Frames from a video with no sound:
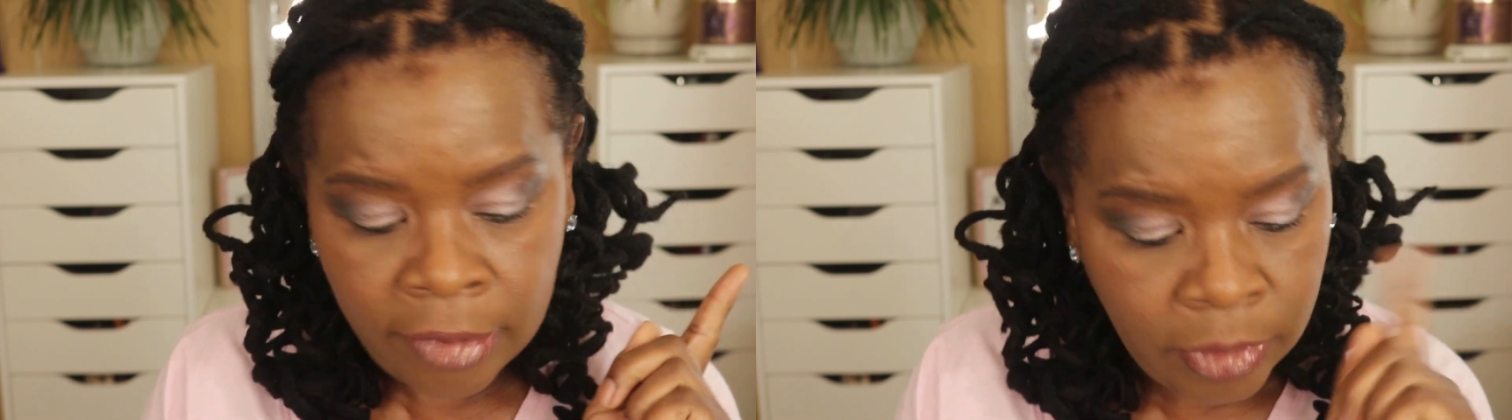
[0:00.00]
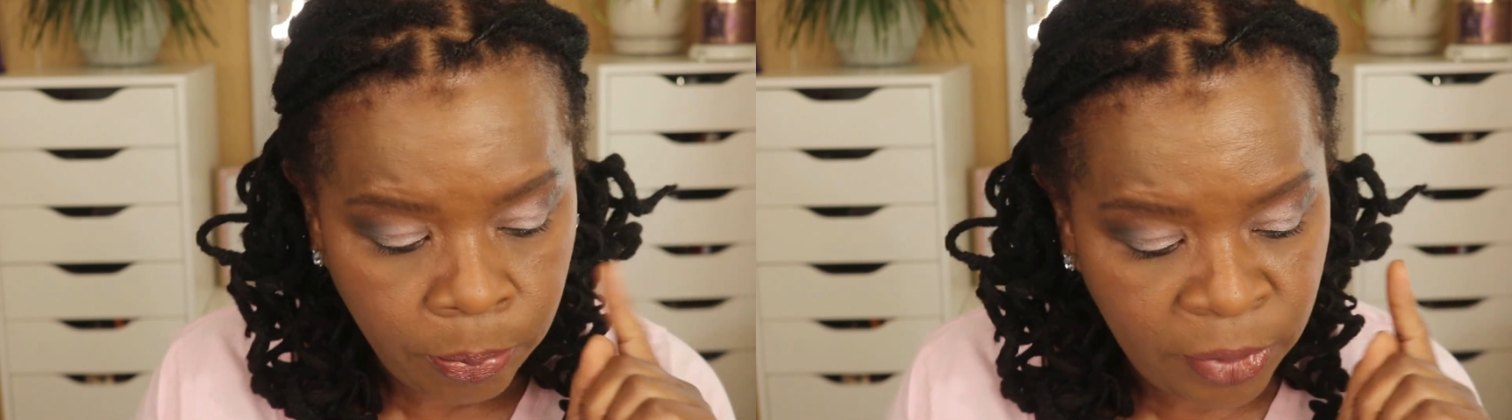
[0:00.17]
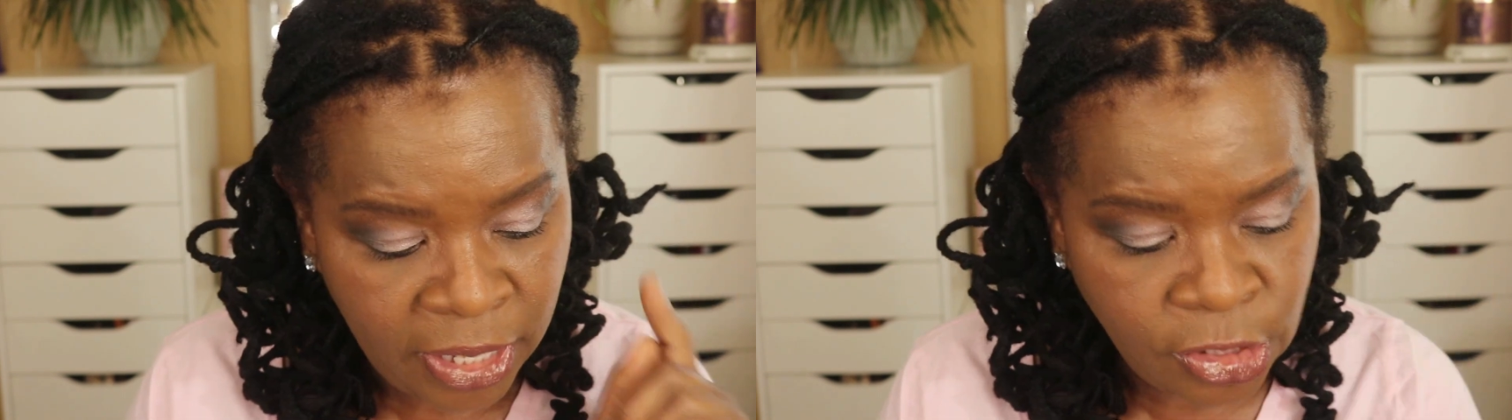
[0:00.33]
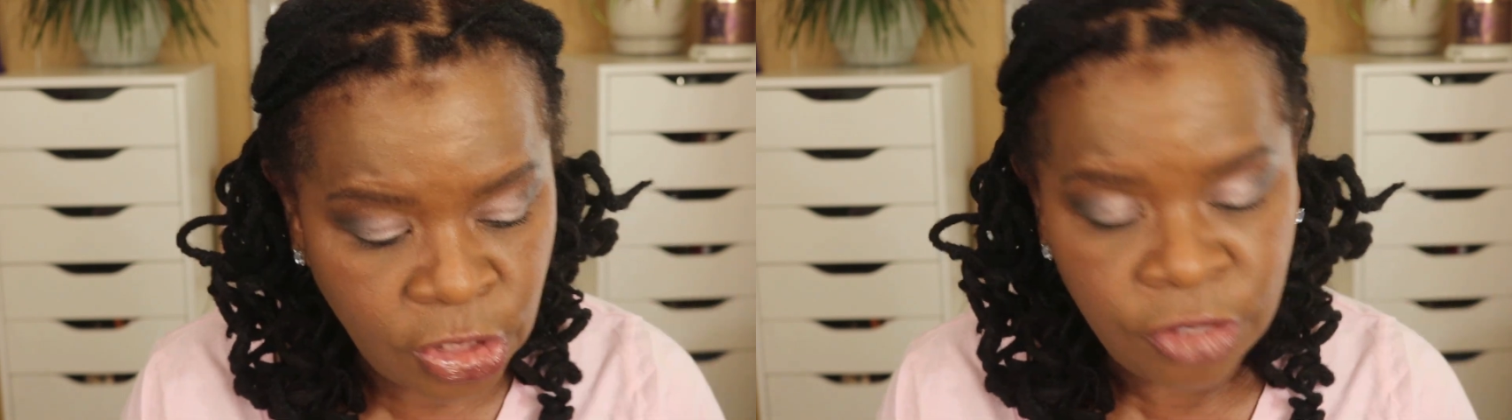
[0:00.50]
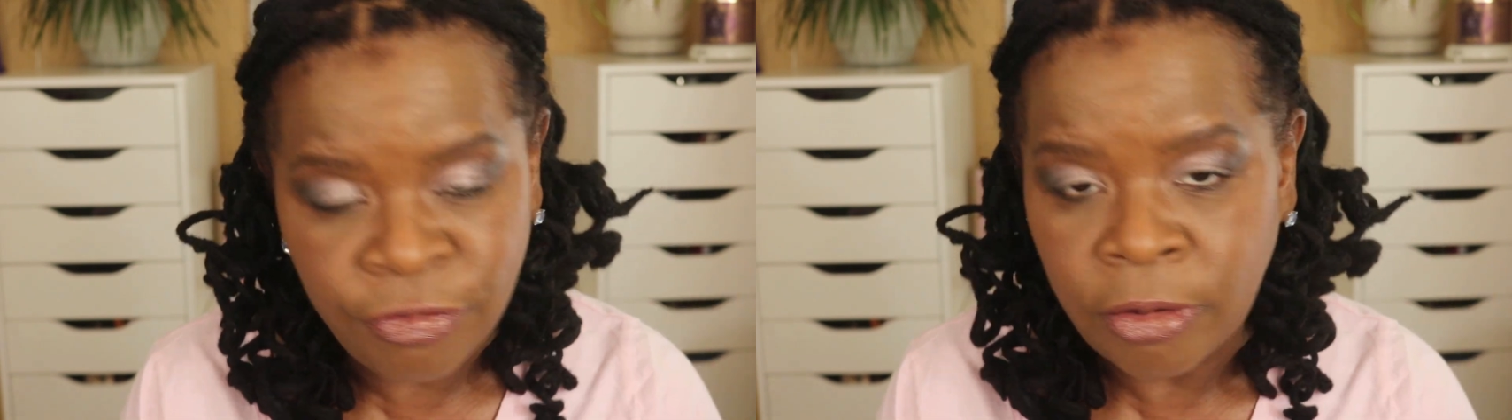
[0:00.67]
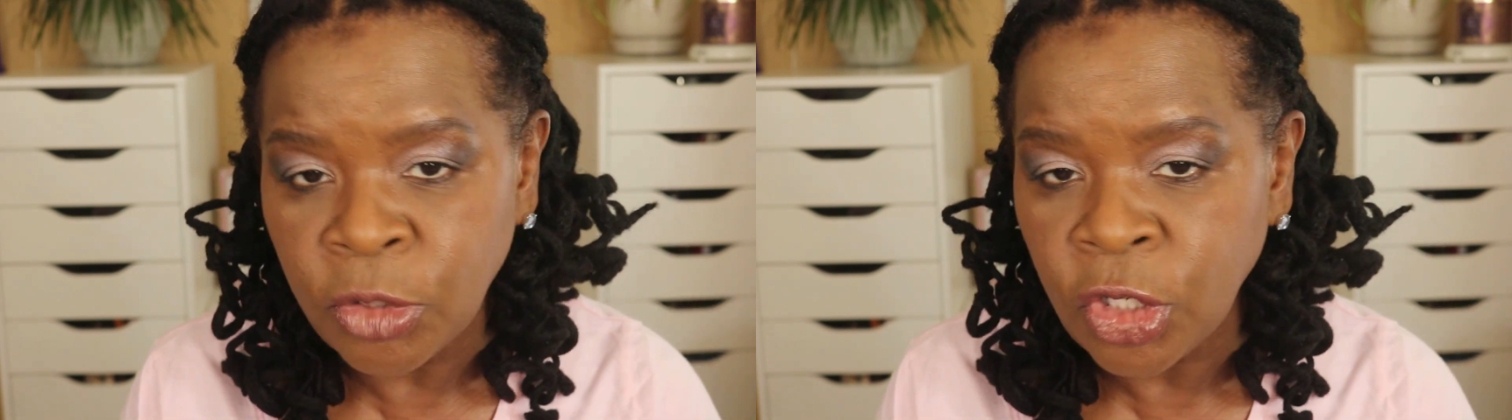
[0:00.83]
The blush
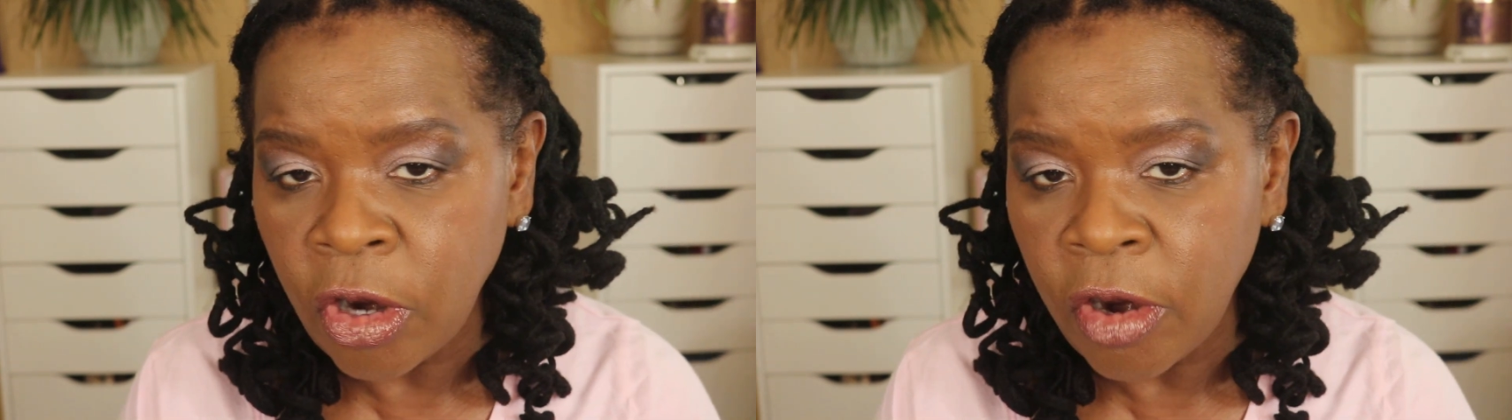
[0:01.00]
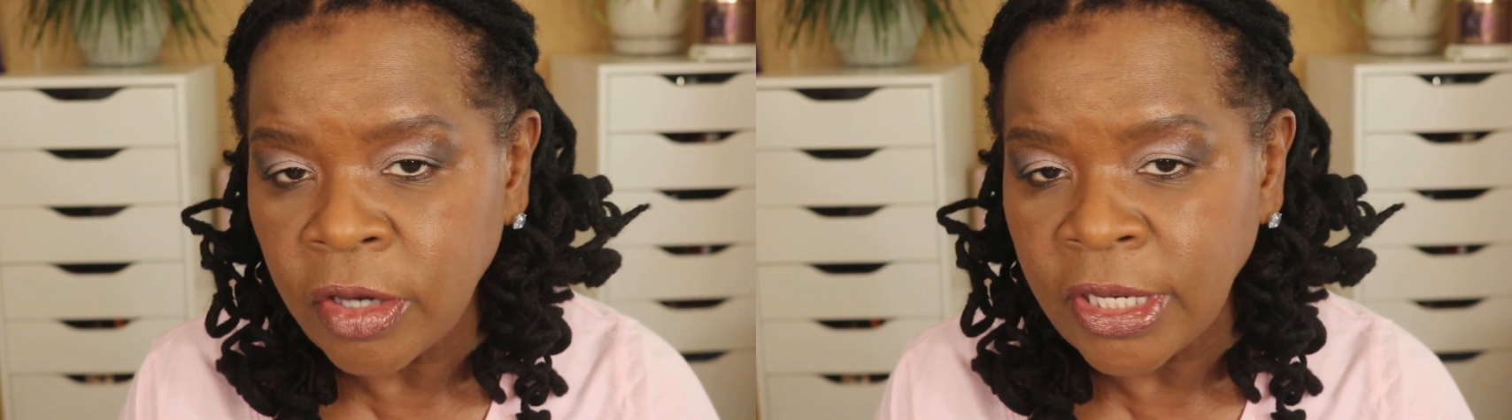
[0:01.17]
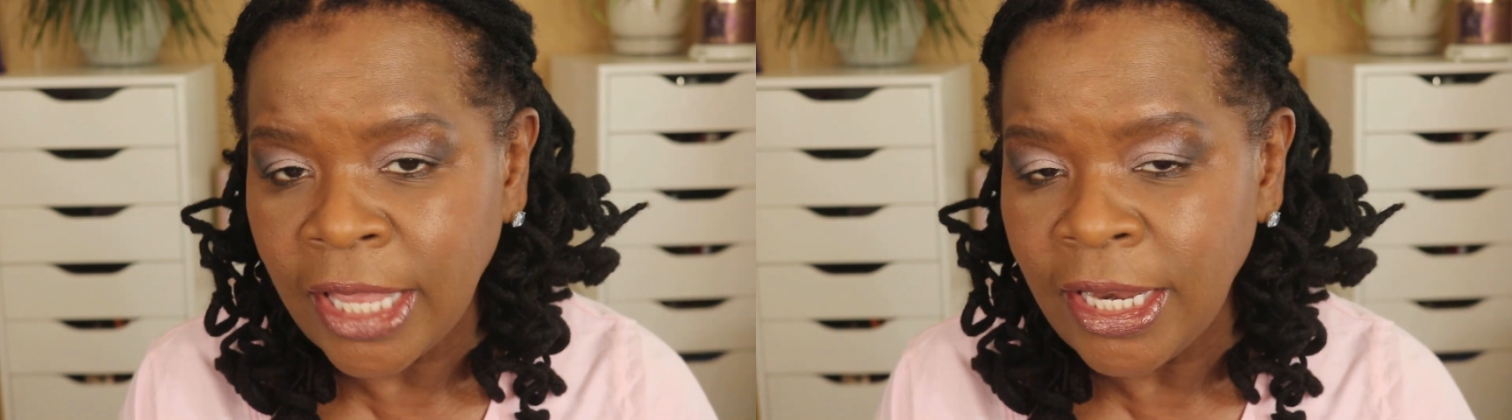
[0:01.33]
is from Tarte